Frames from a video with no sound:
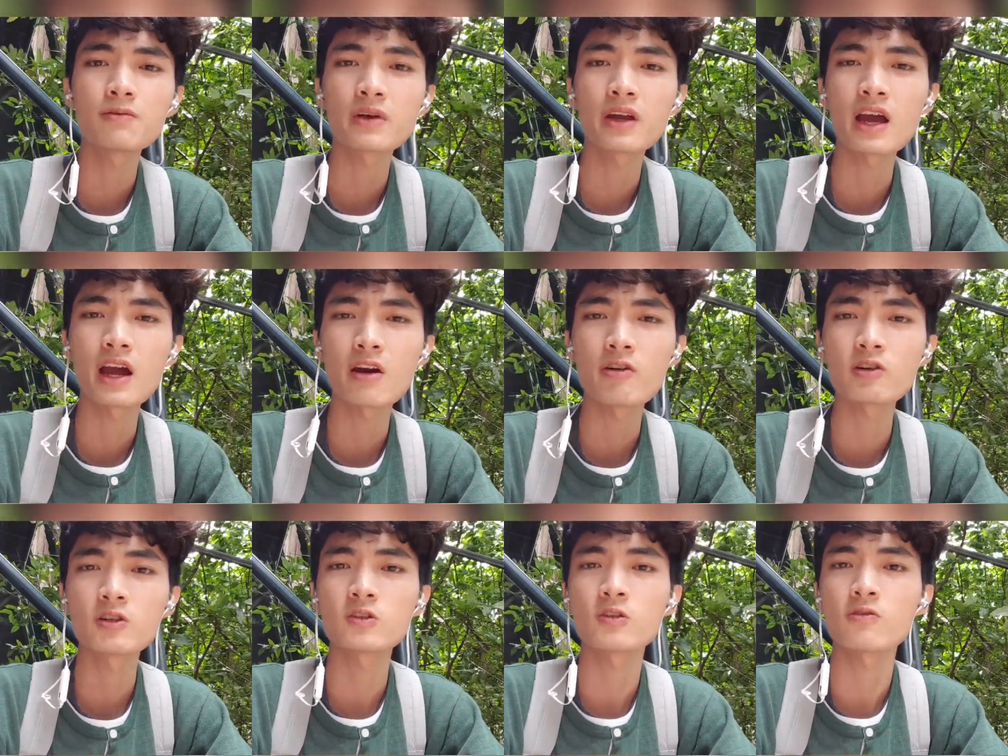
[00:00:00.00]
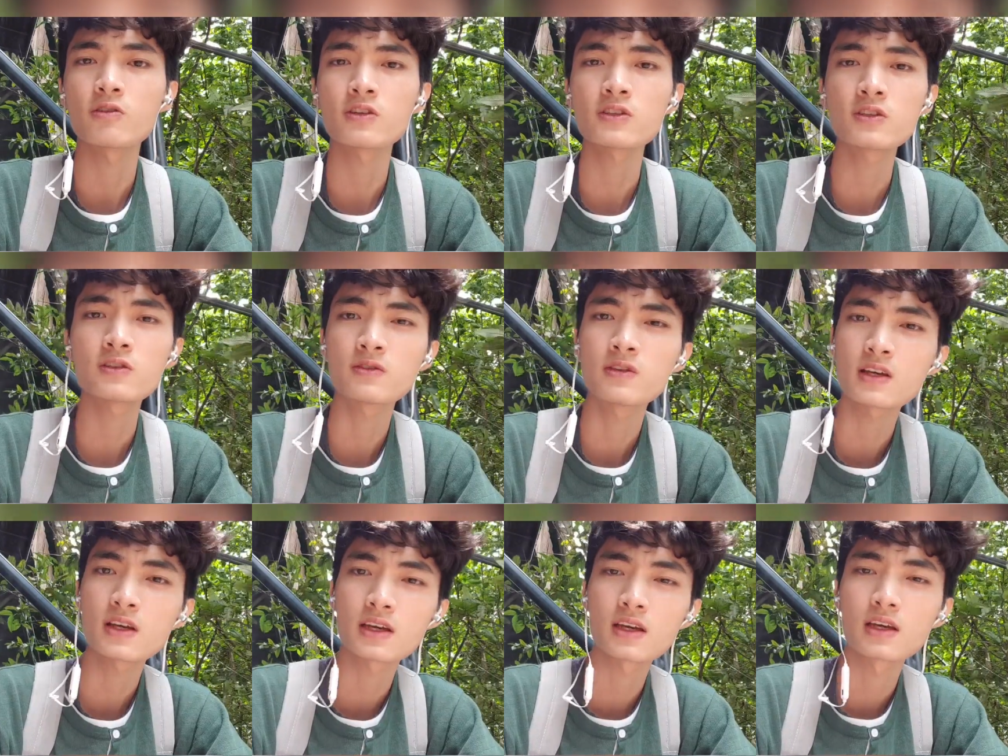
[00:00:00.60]

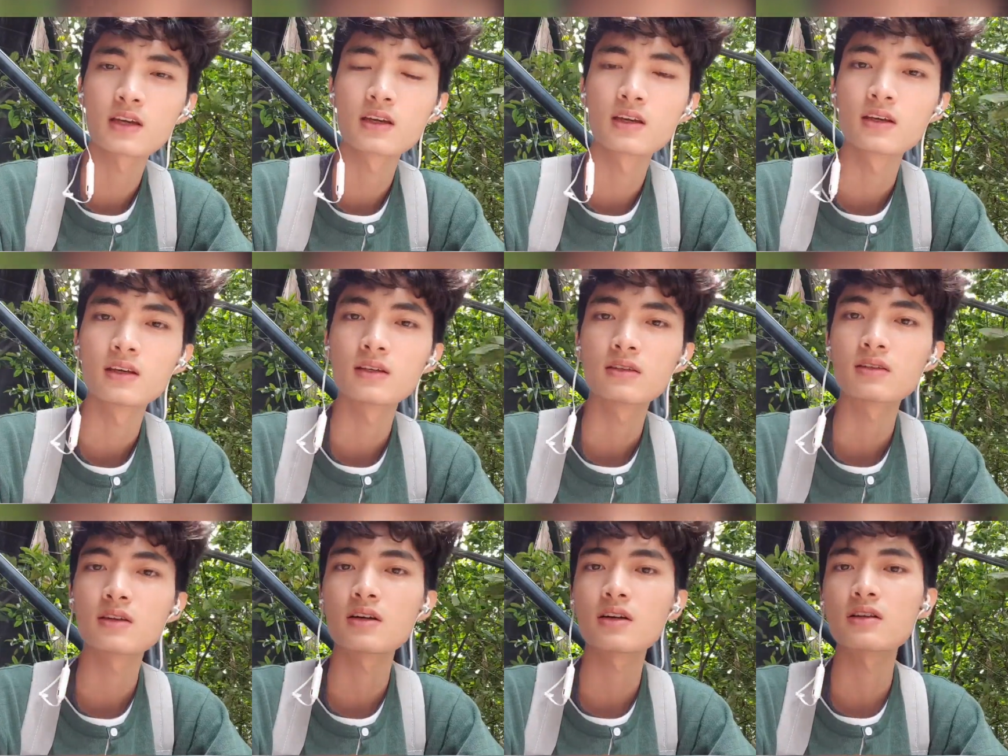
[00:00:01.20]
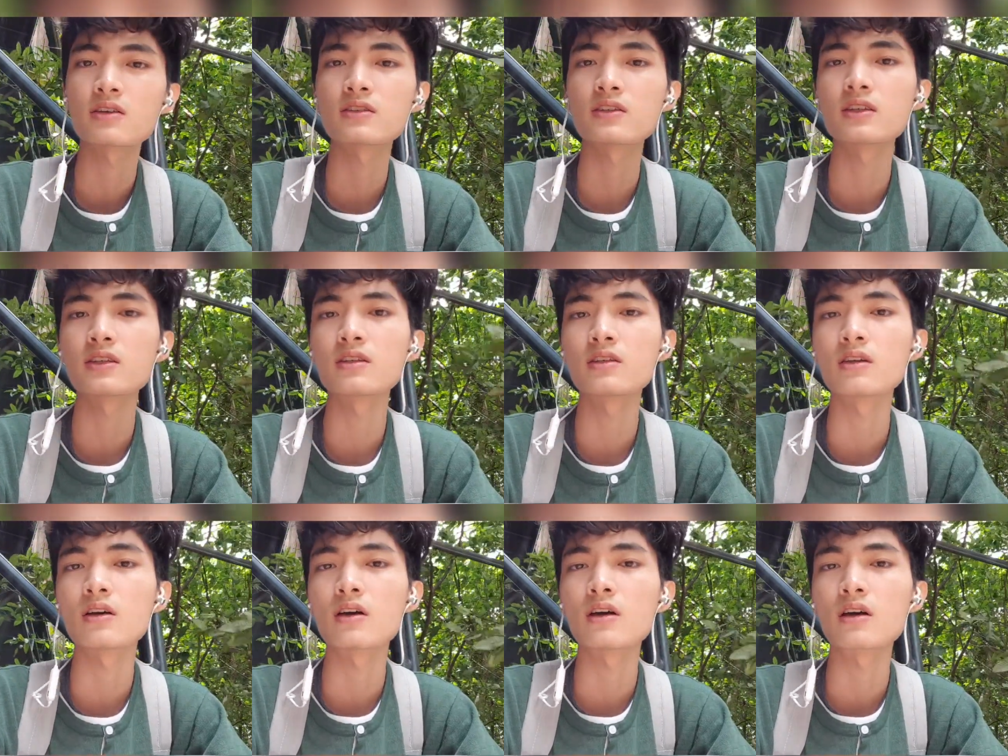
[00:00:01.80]
characteristic, the
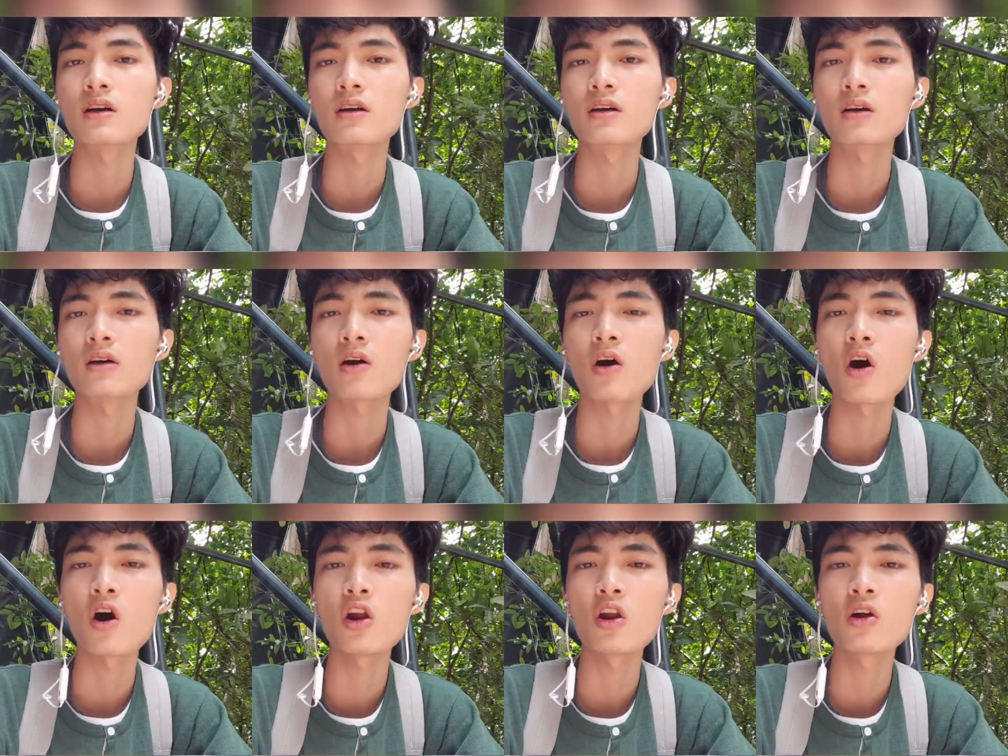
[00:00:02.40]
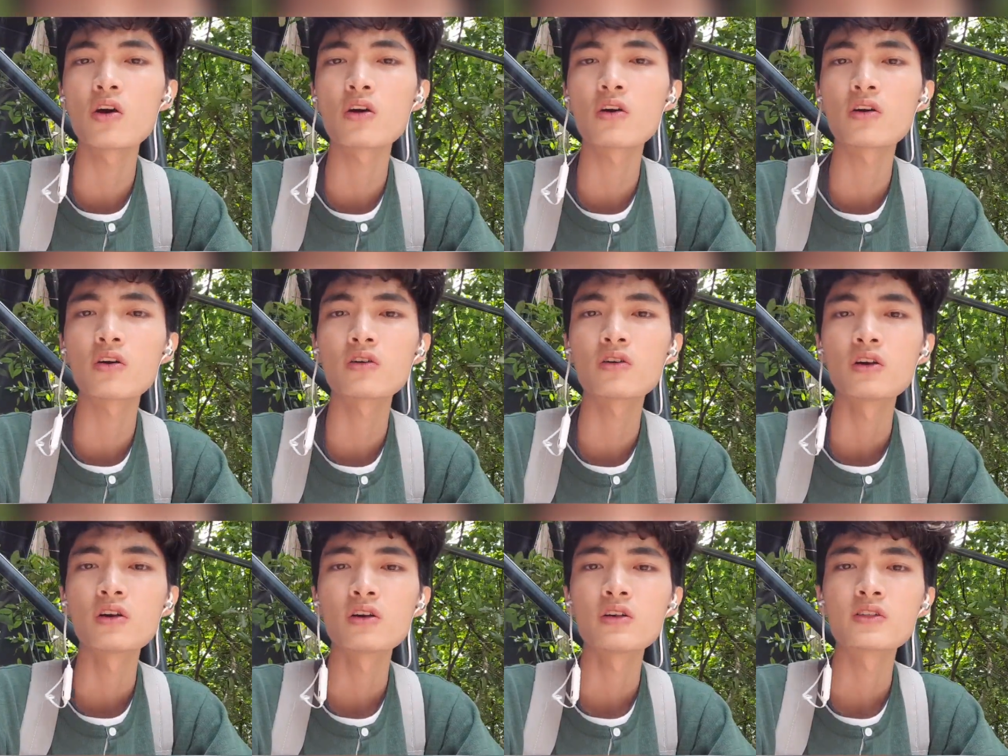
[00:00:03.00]
color
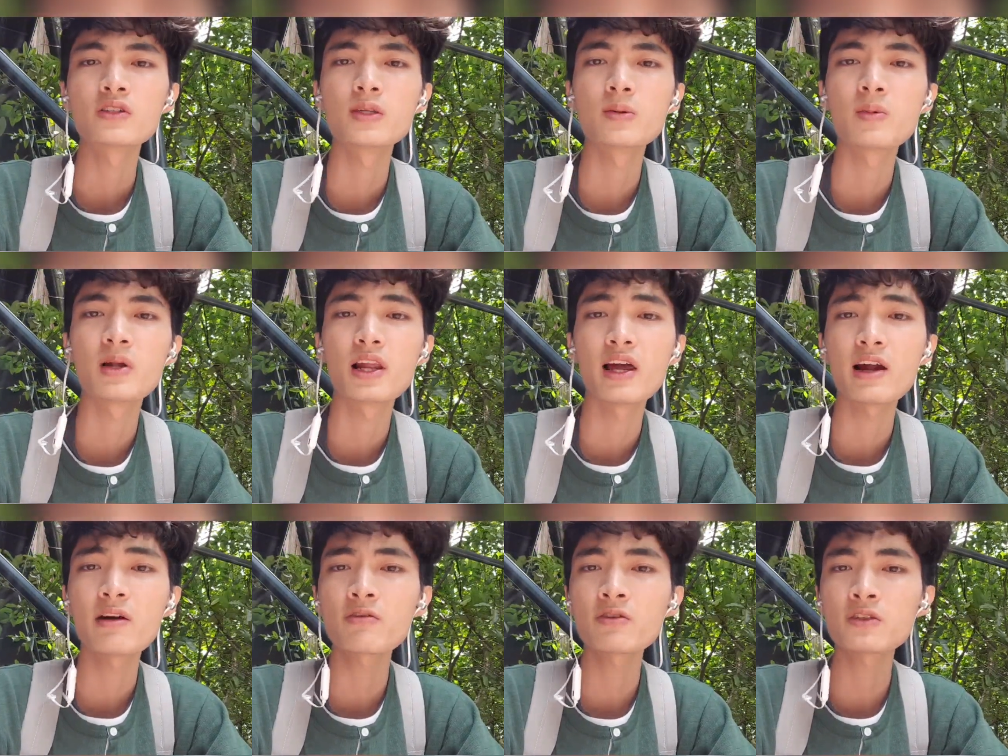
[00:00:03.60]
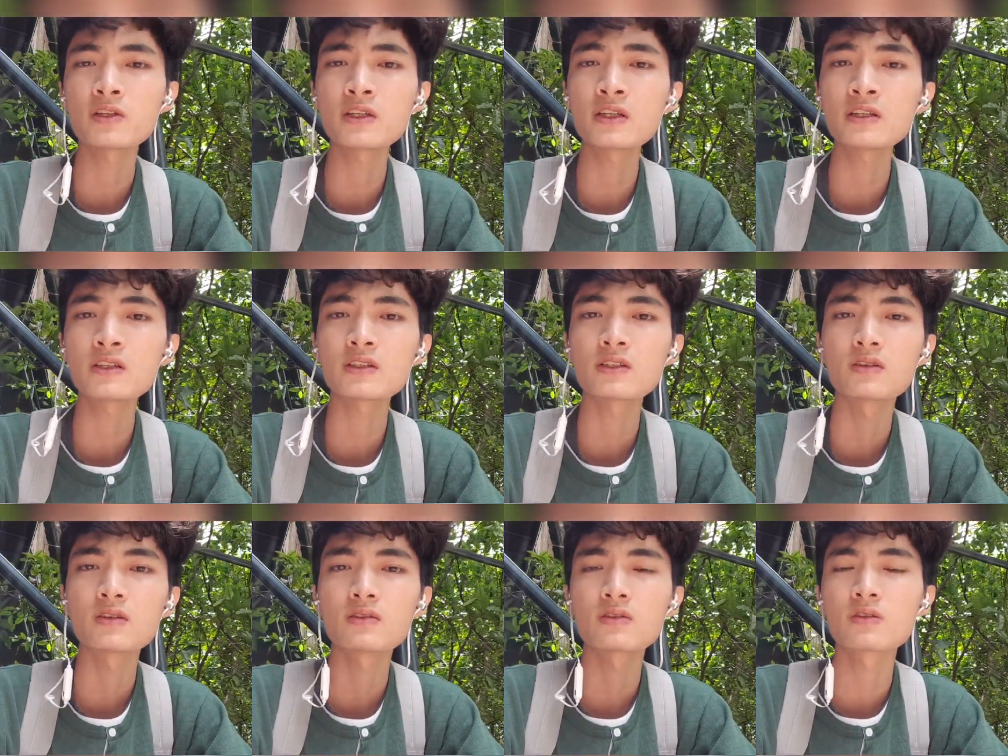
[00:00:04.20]
similarities,
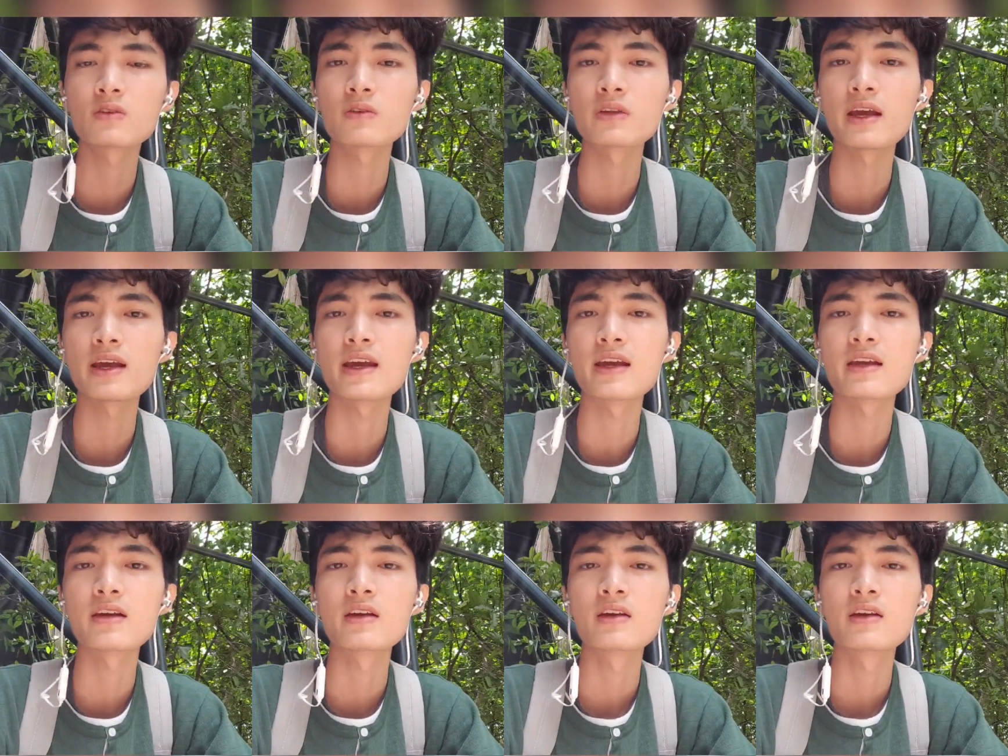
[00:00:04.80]
so they